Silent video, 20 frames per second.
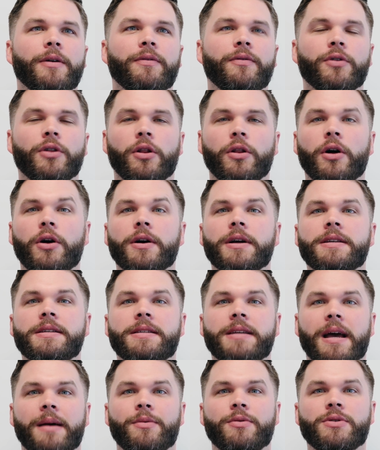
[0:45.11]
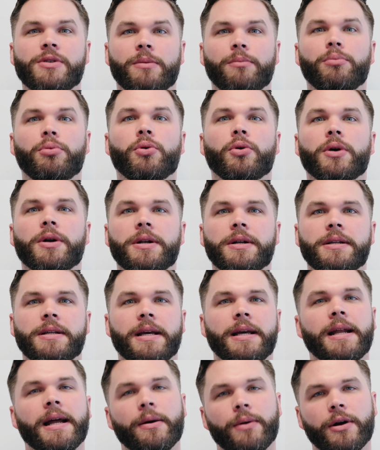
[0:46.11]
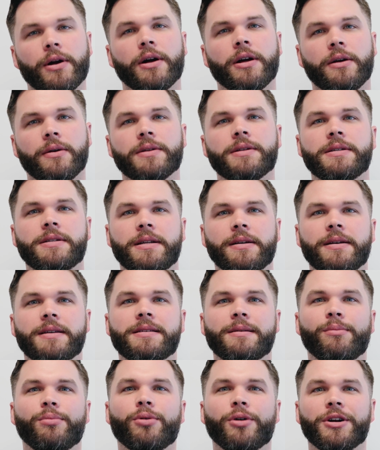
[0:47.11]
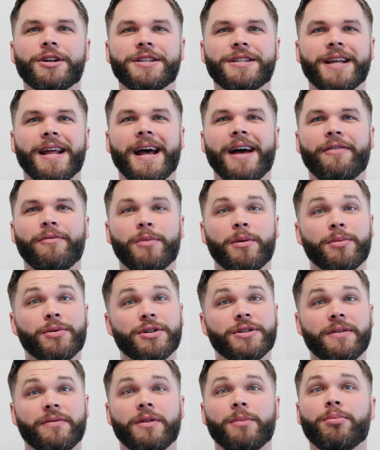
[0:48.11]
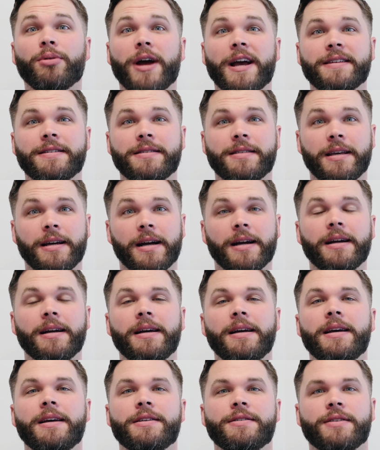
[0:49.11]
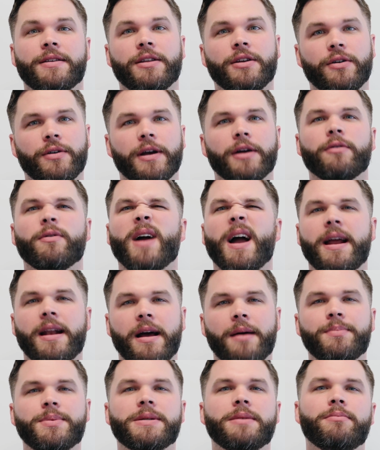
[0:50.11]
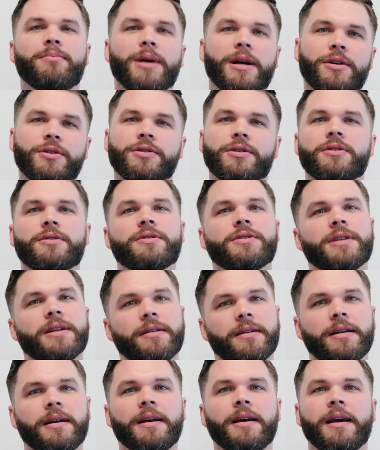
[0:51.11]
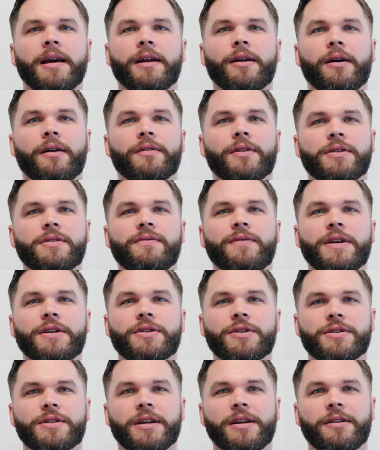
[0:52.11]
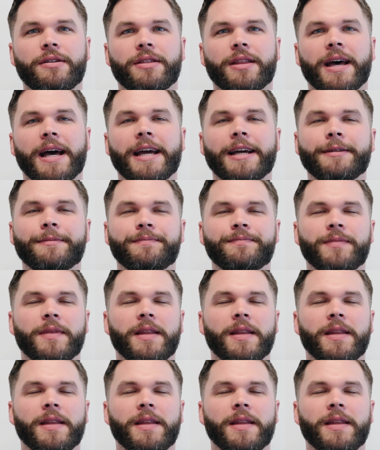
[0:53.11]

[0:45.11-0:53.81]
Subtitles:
For the longest time it was important, and I would argue it still is important, to have members of the press there so that you'll get write-ups and pictures and all those features that you'd like.